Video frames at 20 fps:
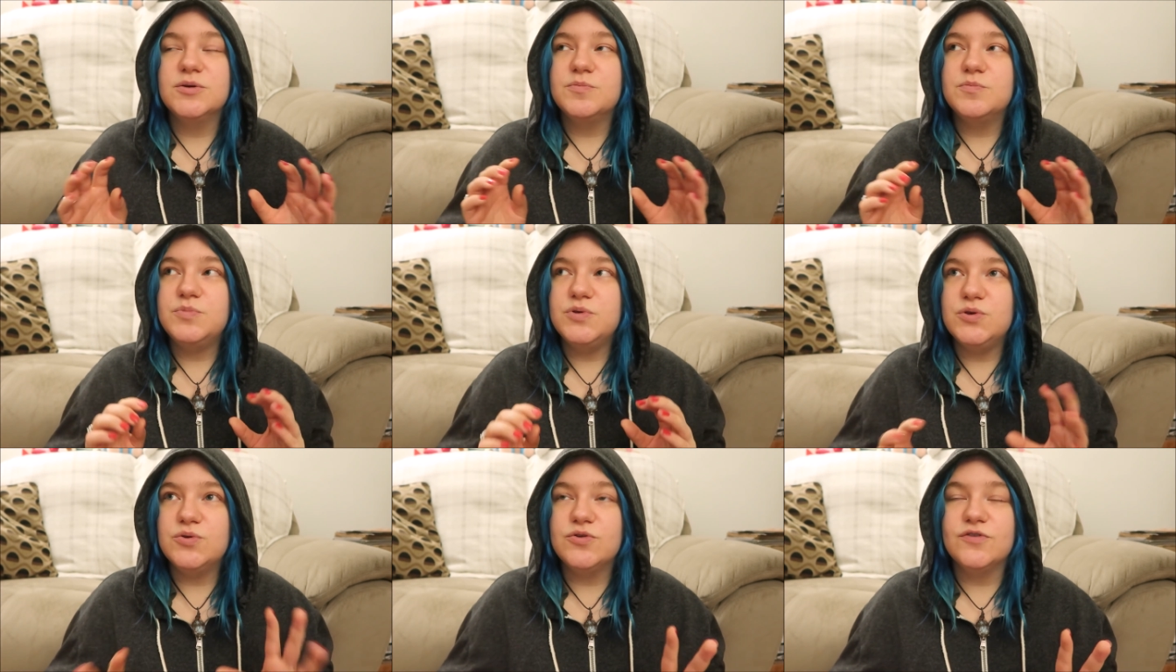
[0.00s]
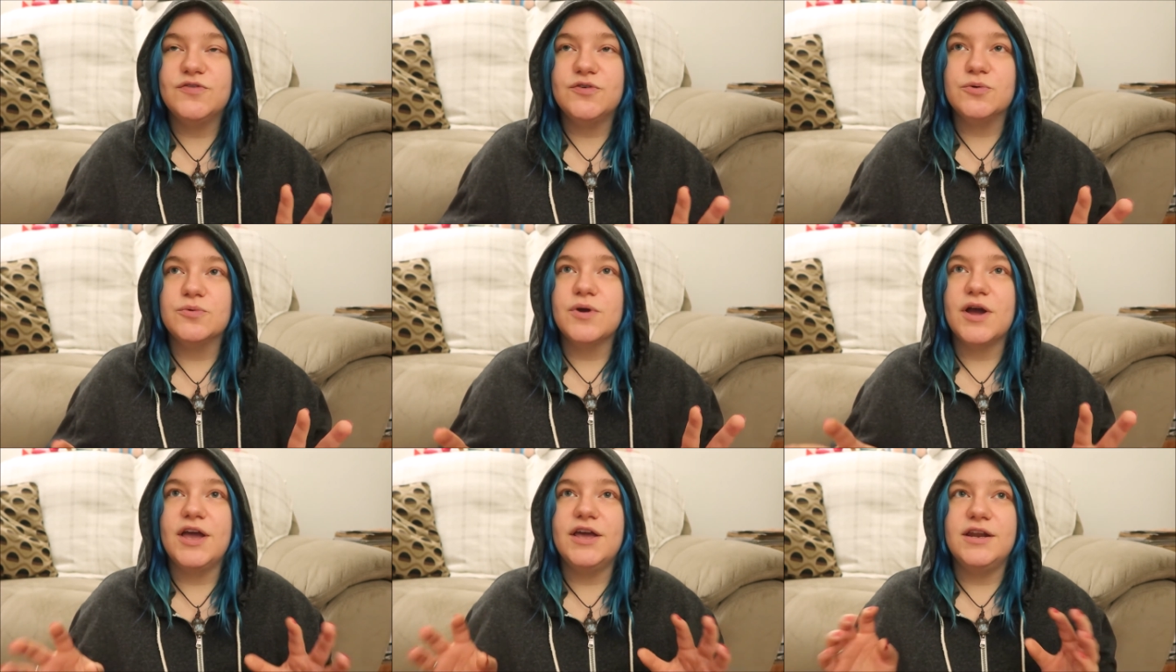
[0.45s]
beautiful
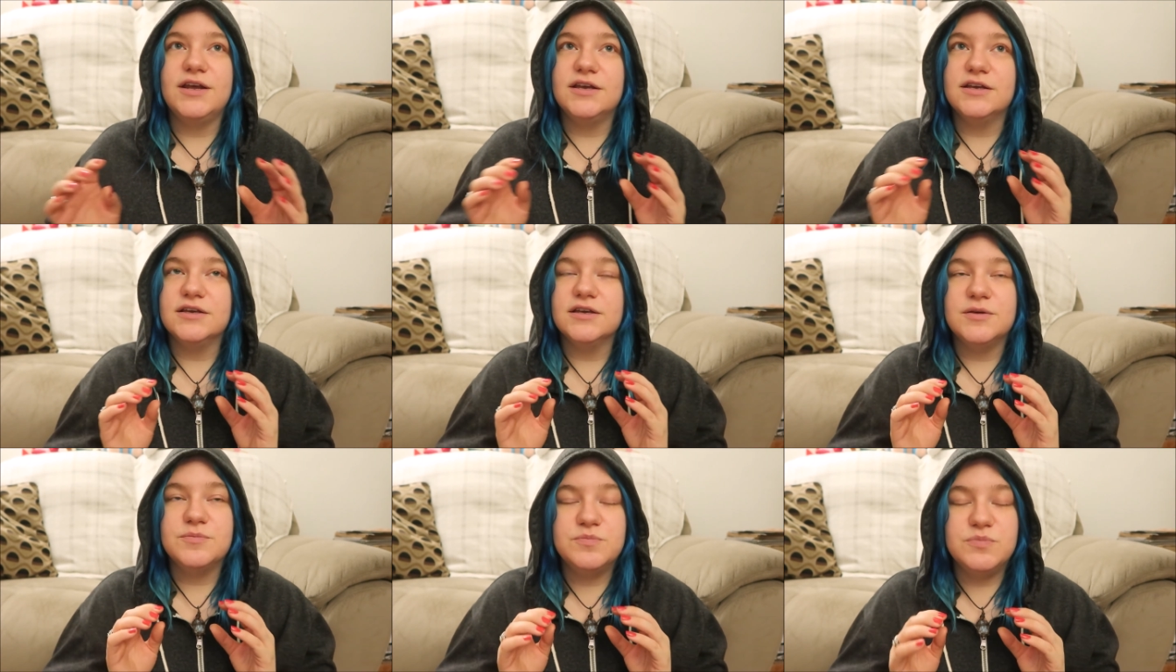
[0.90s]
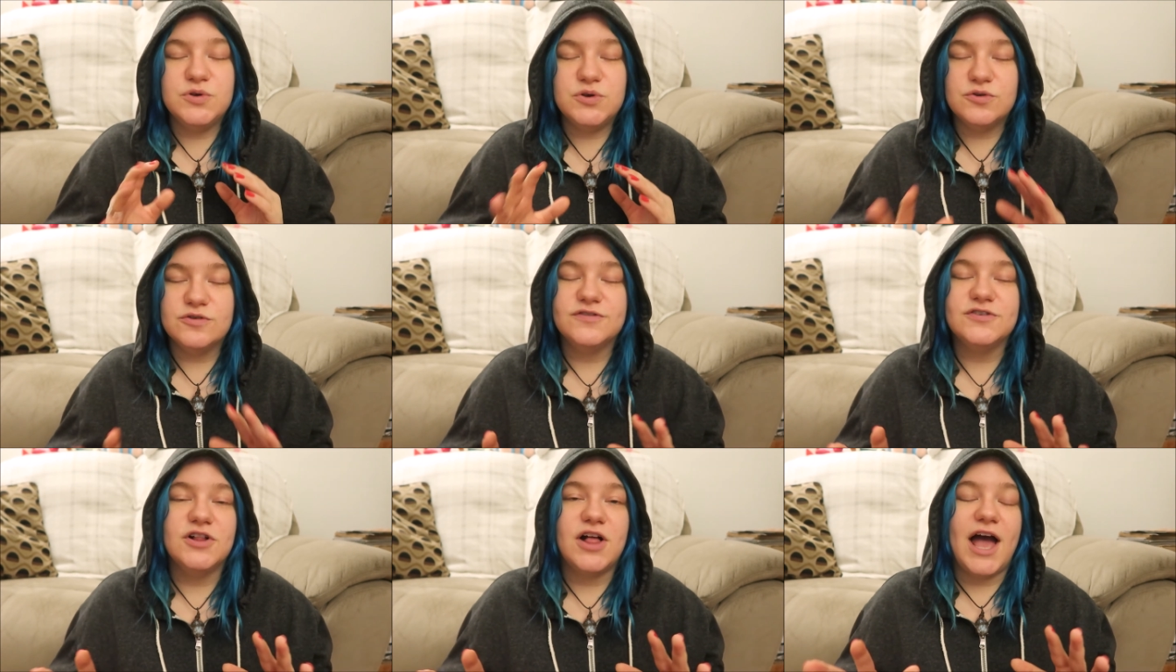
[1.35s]
writing,
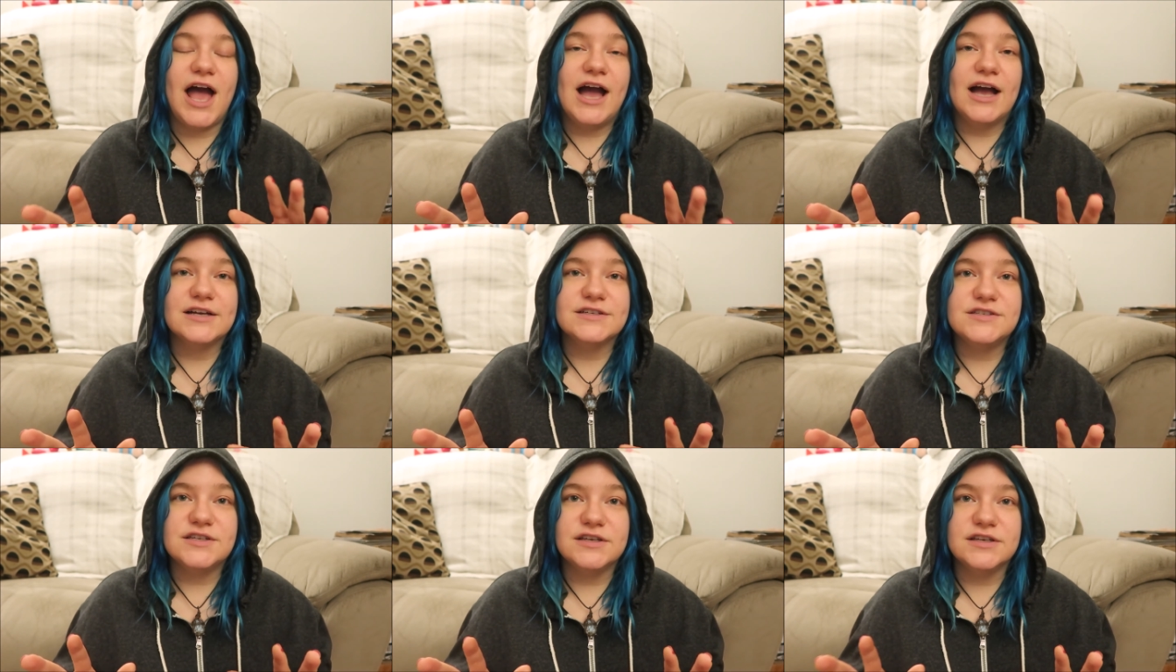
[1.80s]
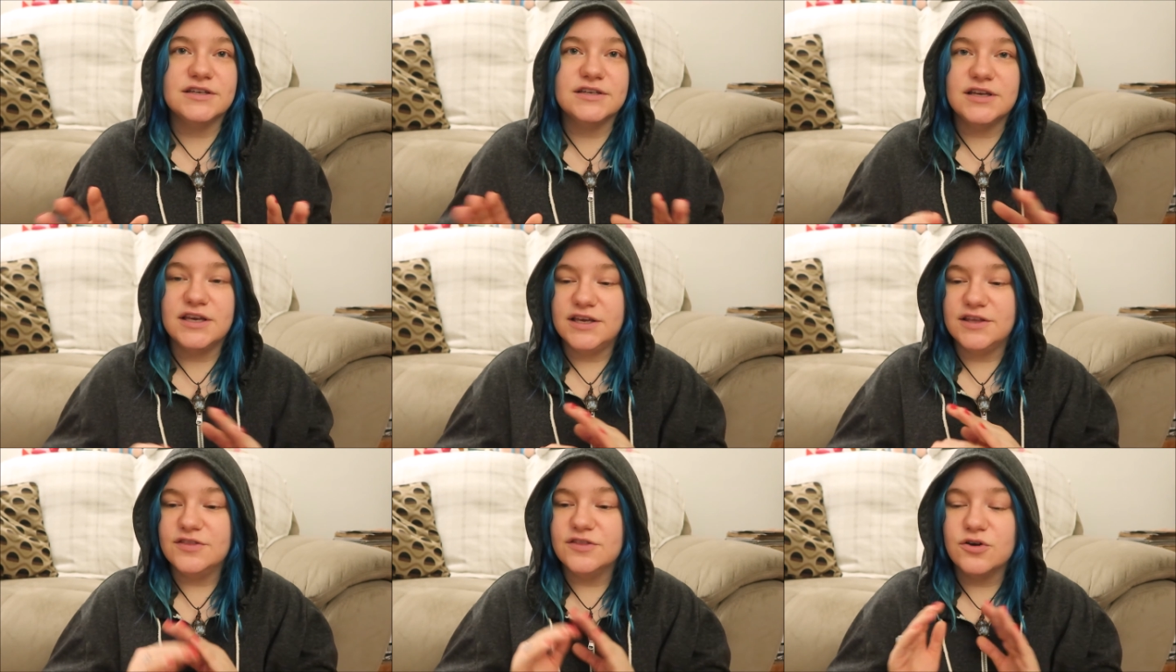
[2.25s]
beautiful acting
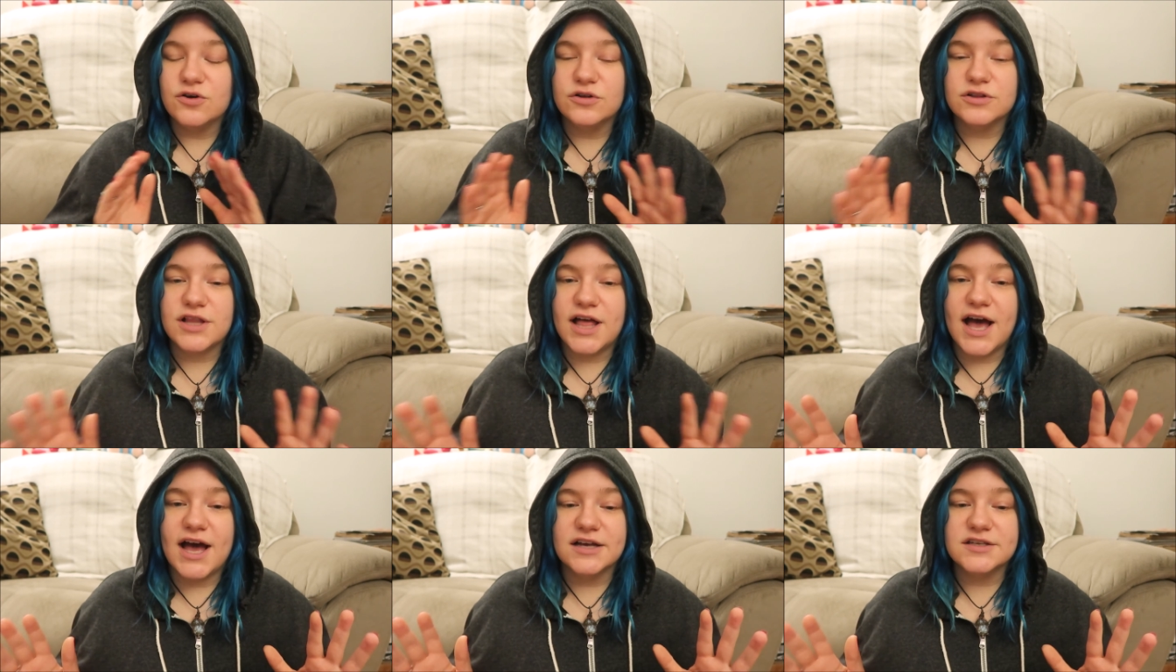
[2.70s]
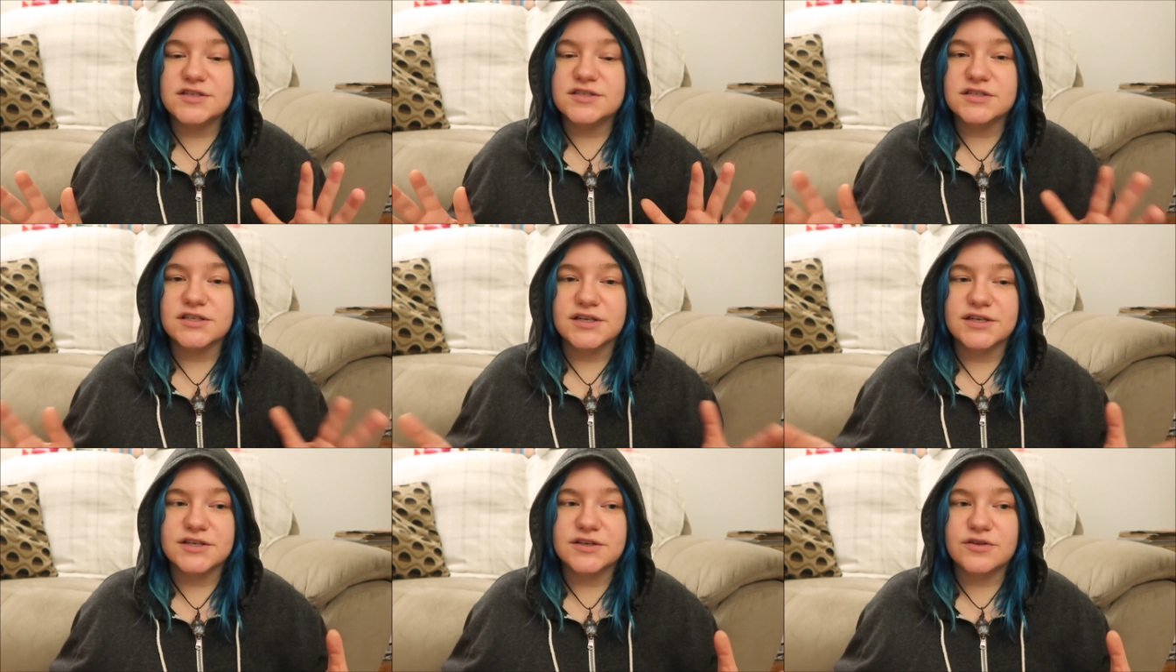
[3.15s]
in the last
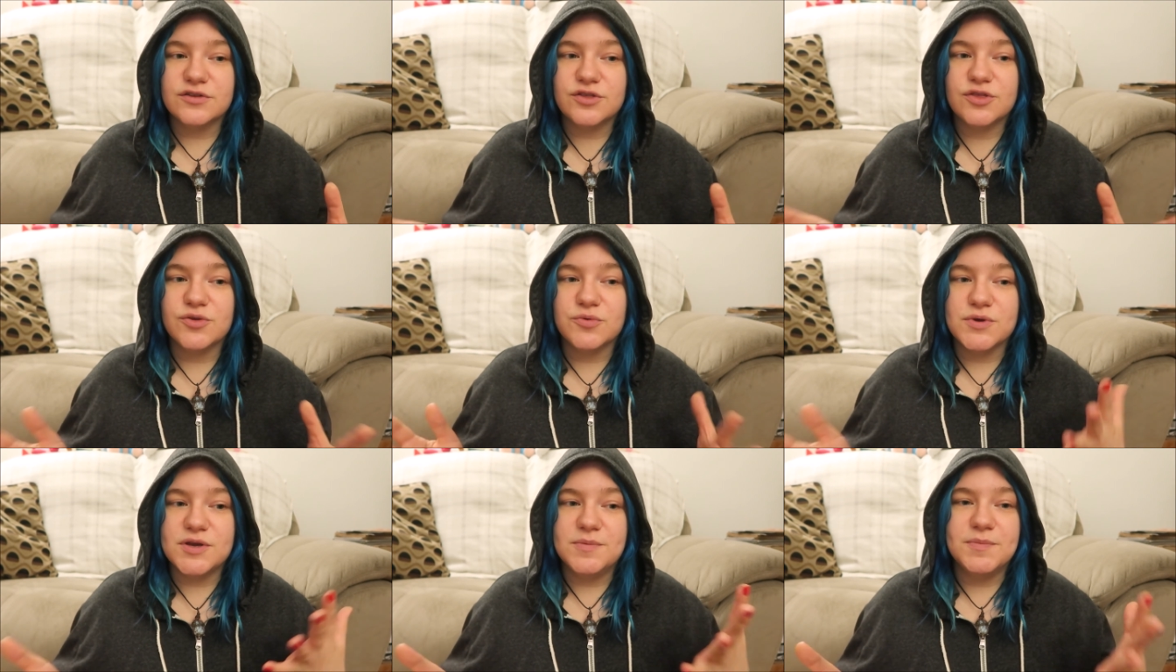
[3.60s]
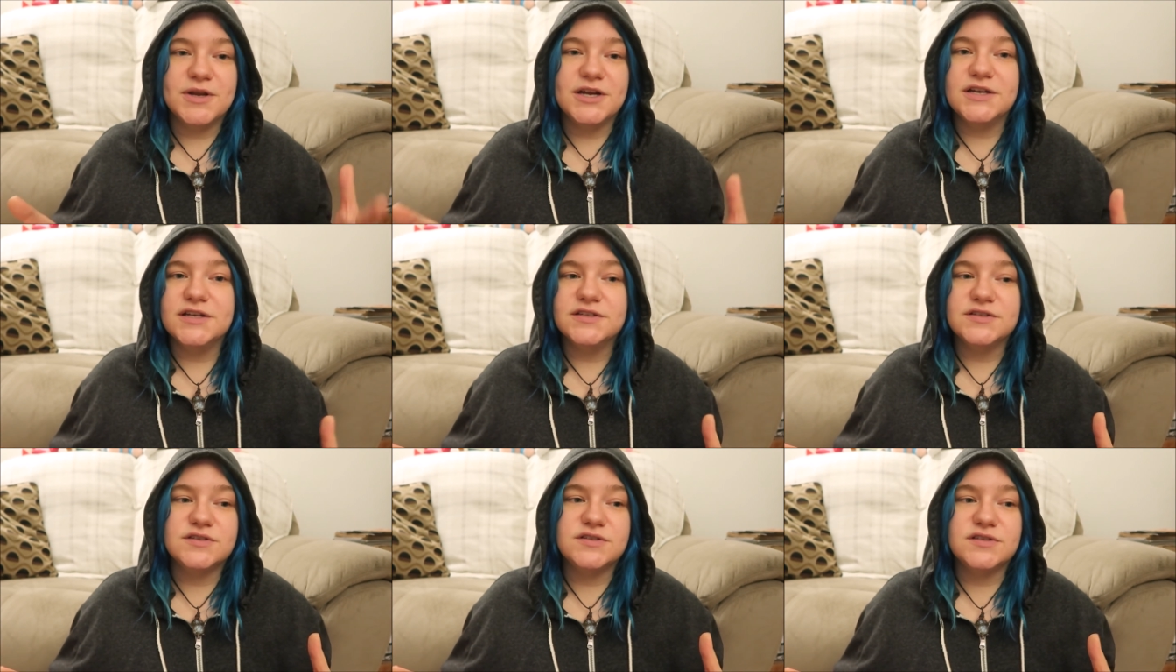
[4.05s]
like three
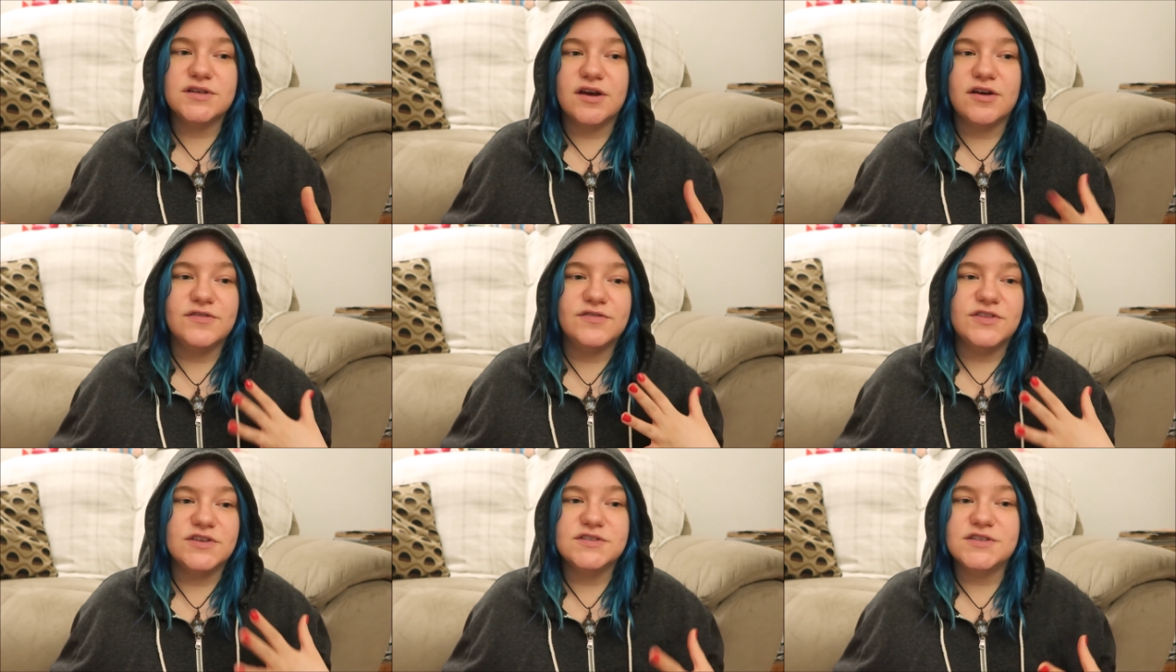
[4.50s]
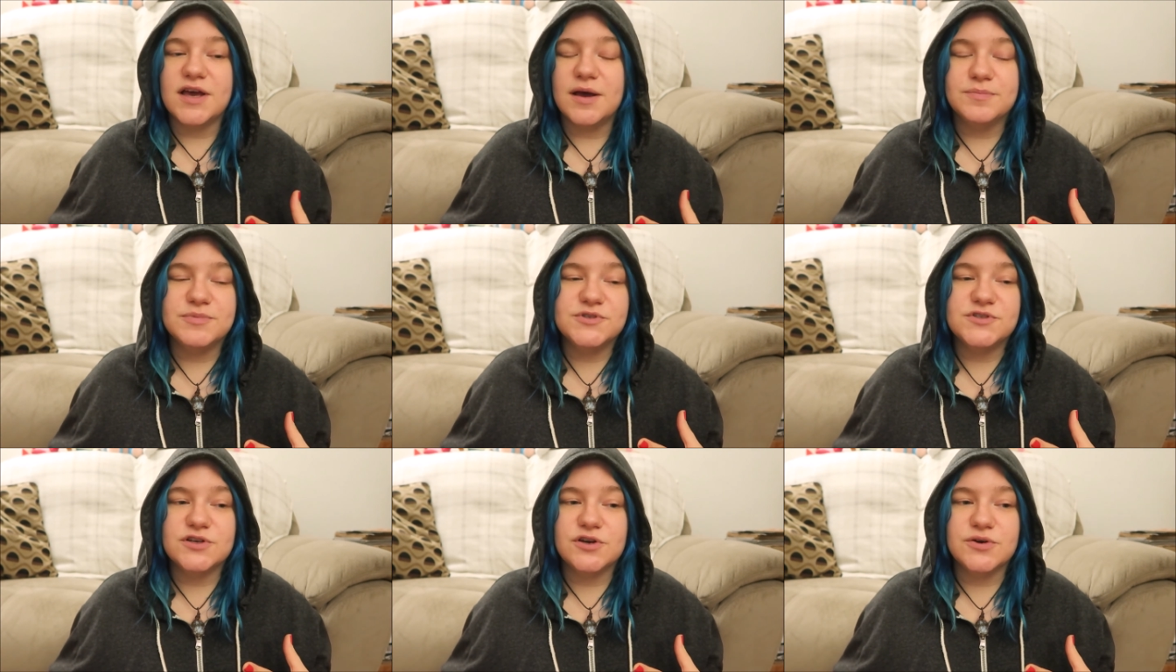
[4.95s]
minutes of this
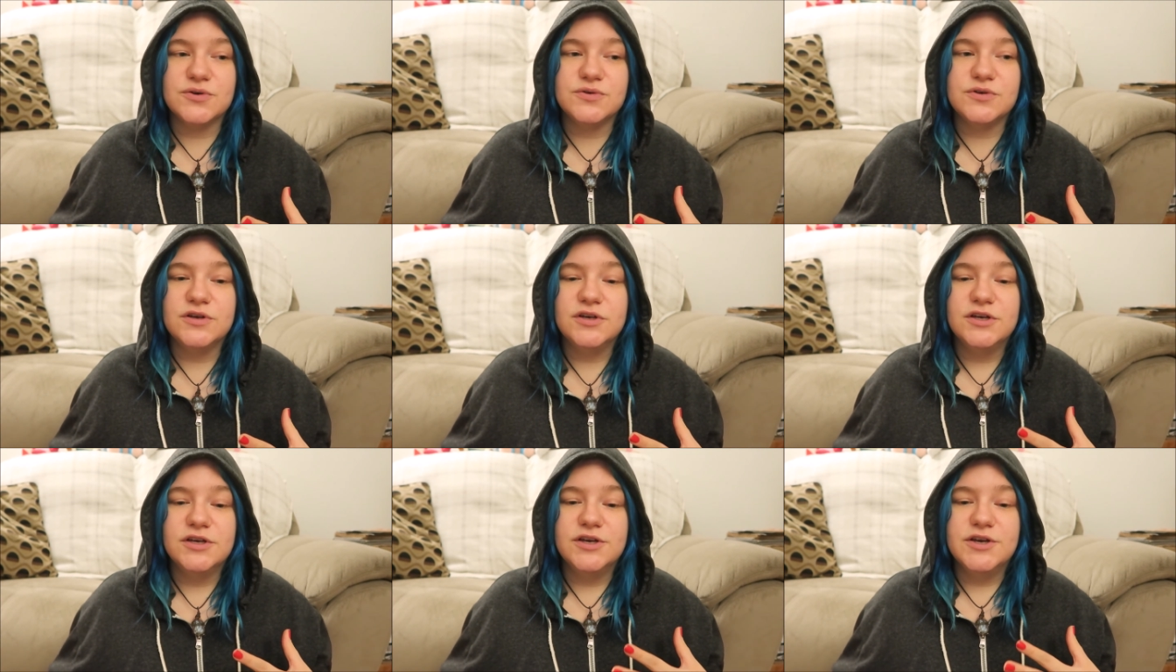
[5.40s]
episode